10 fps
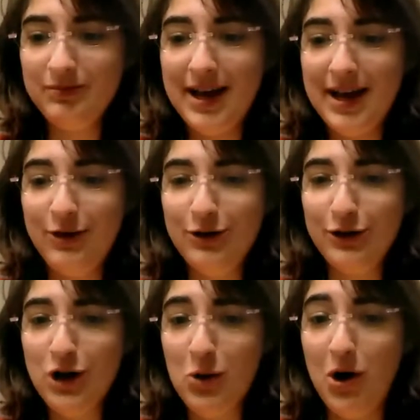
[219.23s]
I
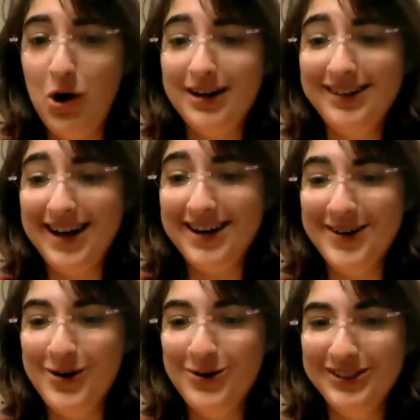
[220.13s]
could go on. I don't
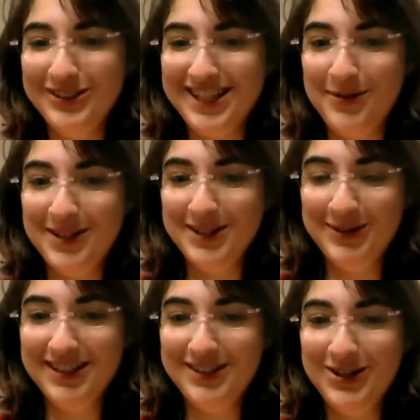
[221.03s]
know. Does anyone else
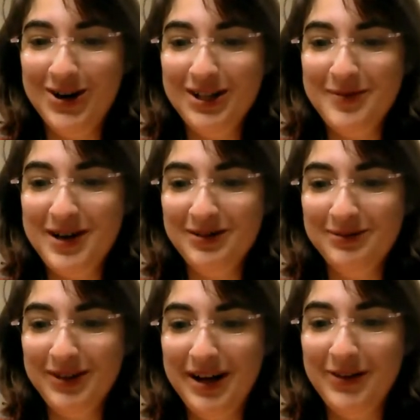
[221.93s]
want to talk about
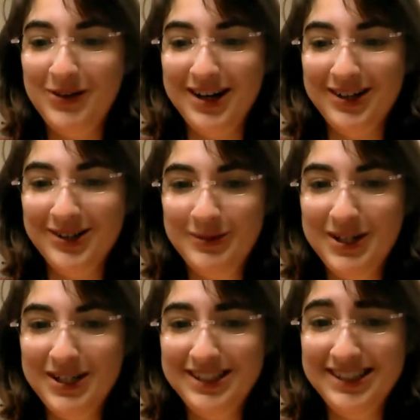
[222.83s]
other doctor
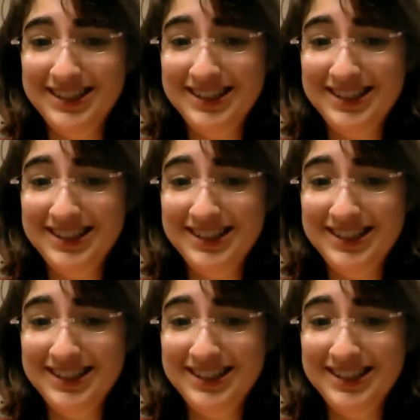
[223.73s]
experiences?